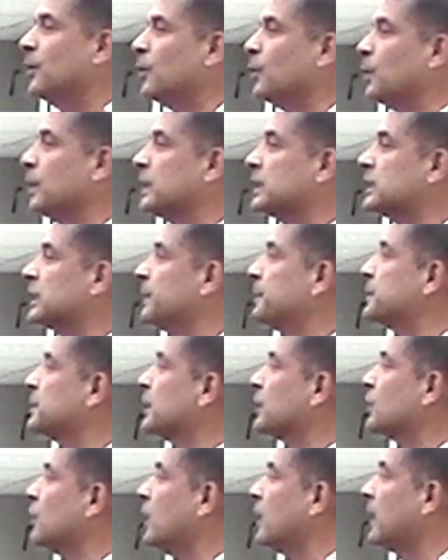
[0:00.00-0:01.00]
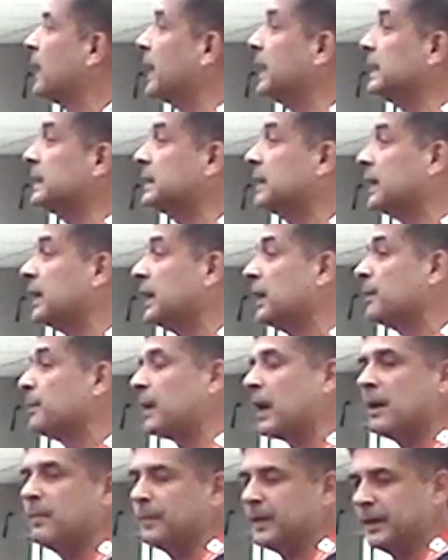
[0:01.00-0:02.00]
one scripture called Aitariya
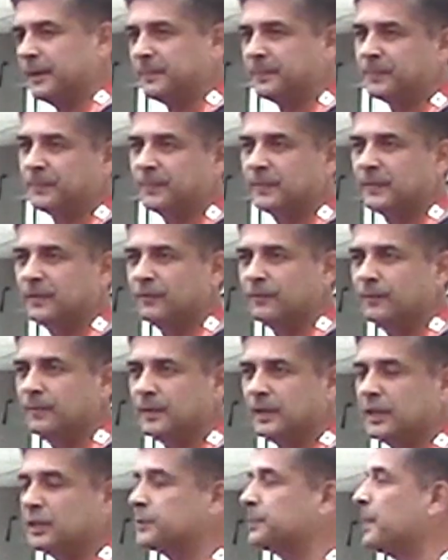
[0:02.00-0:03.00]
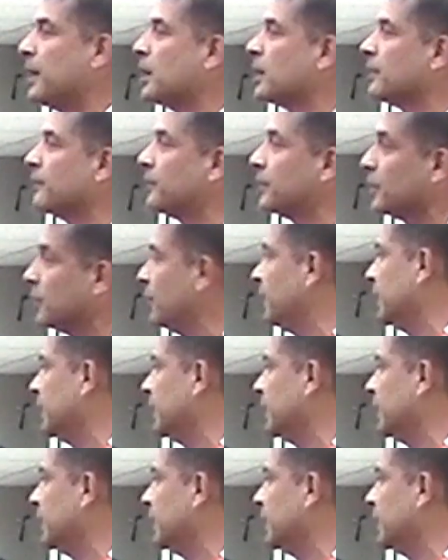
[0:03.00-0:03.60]
Brahmana. It is part of Rig